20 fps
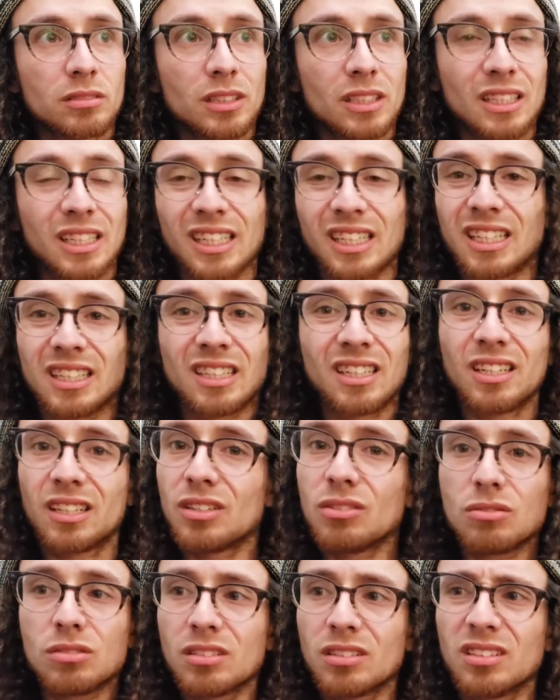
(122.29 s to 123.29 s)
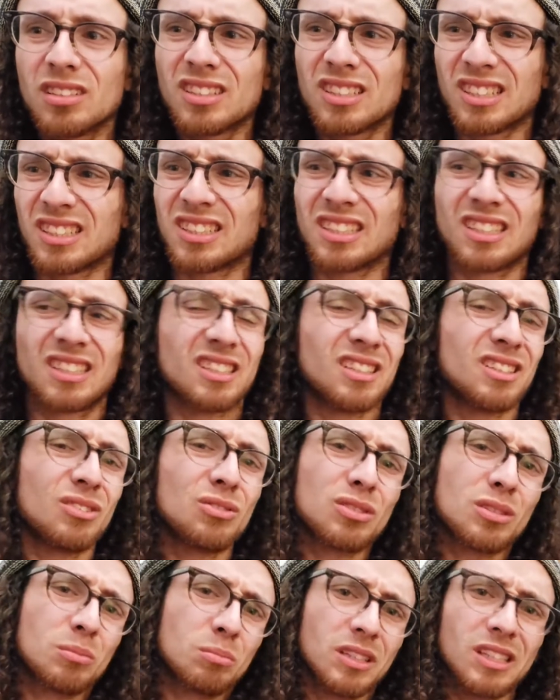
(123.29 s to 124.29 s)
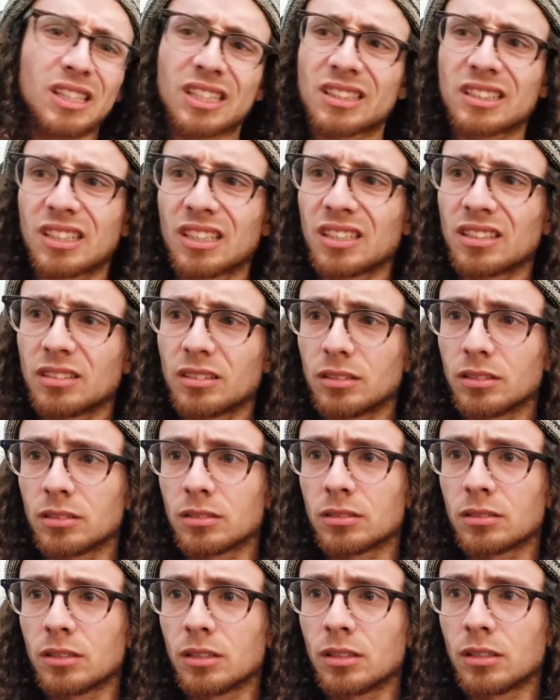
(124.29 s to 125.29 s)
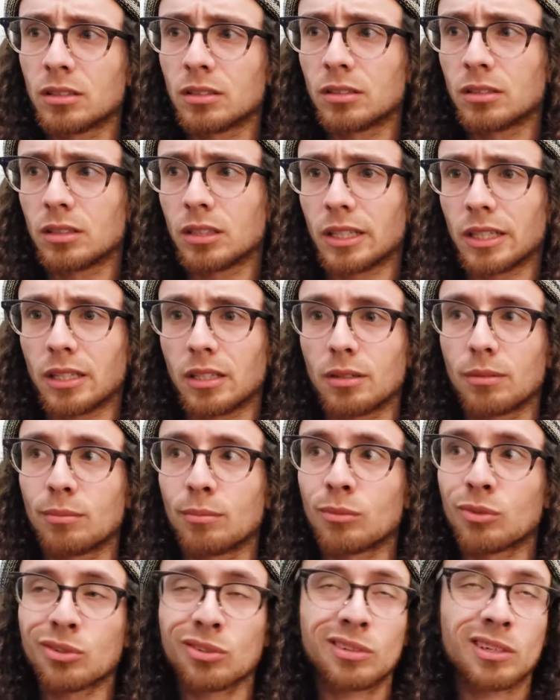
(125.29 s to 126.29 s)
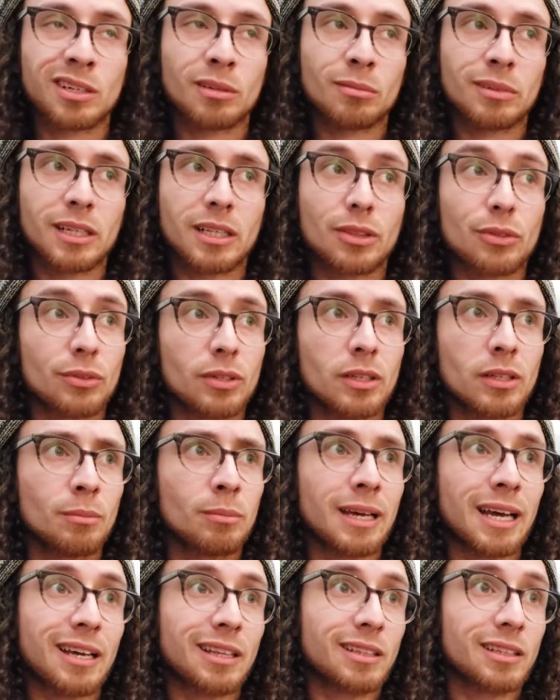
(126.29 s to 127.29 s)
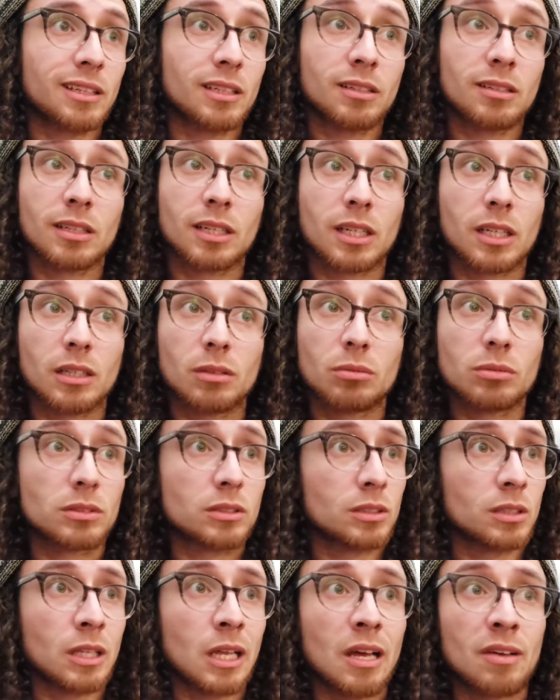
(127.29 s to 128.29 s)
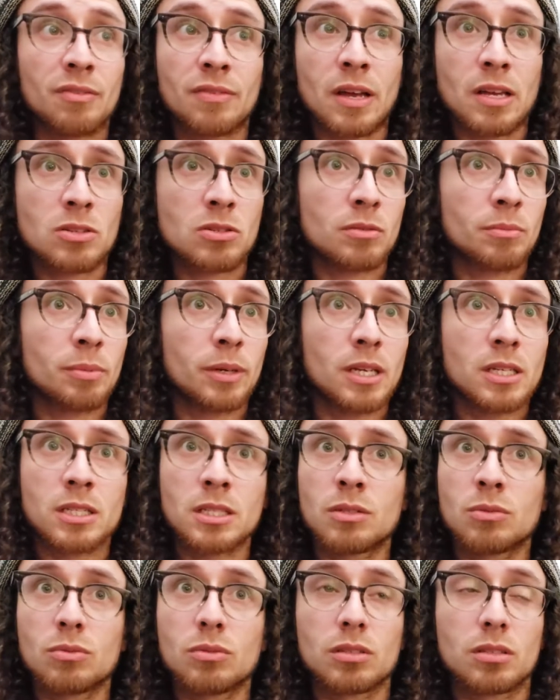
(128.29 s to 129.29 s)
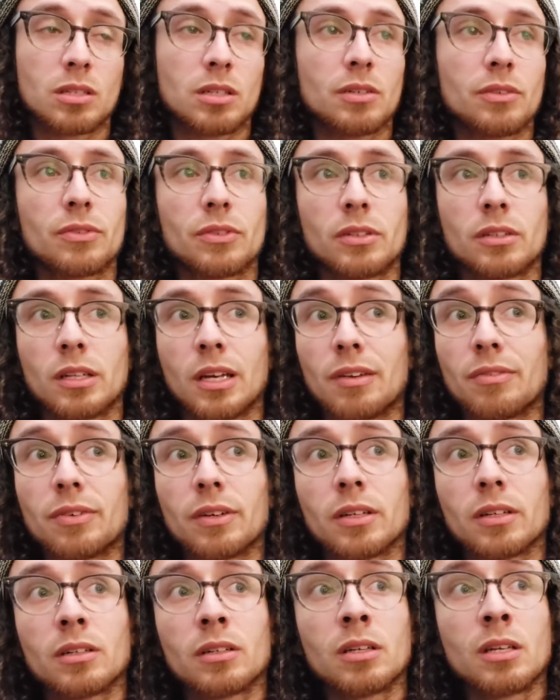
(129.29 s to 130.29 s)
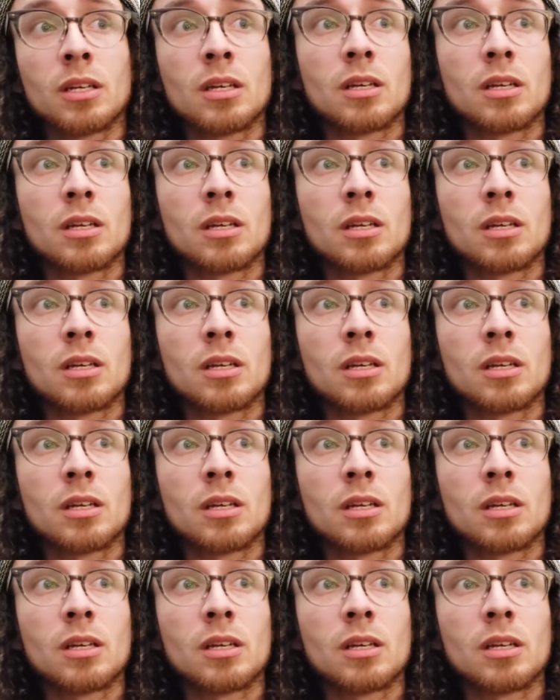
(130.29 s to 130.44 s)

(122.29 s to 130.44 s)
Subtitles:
Like it didn't used to look like that. It didn't used to be like that, you know? Like Mortal Kombat 3 back then, like it was a lot faster paced and it was different, I felt.